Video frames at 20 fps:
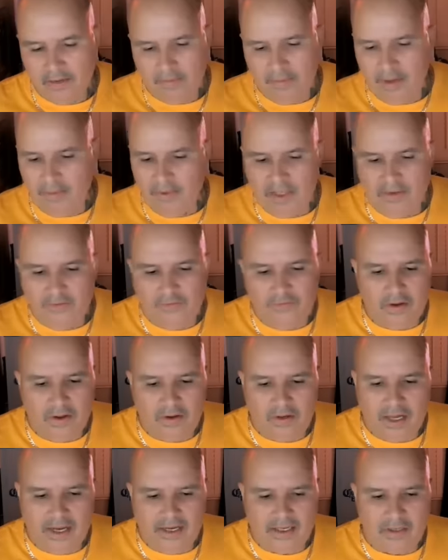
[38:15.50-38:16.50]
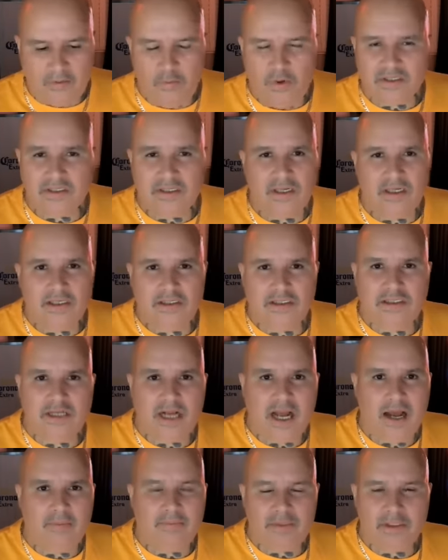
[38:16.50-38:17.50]
Maybe he felt like it wasn't his
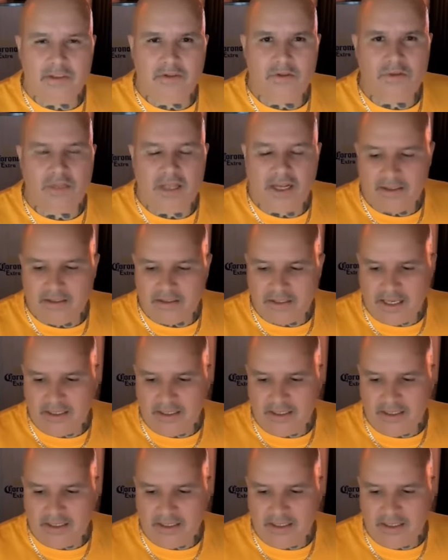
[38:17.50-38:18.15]
job to do that,